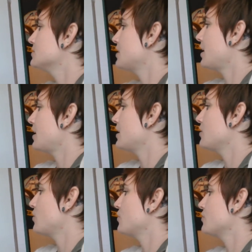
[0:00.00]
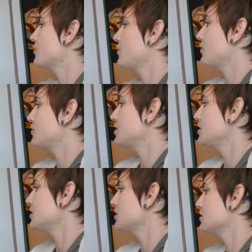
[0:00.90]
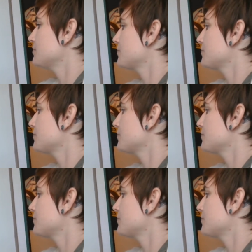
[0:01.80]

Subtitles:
10 over 15,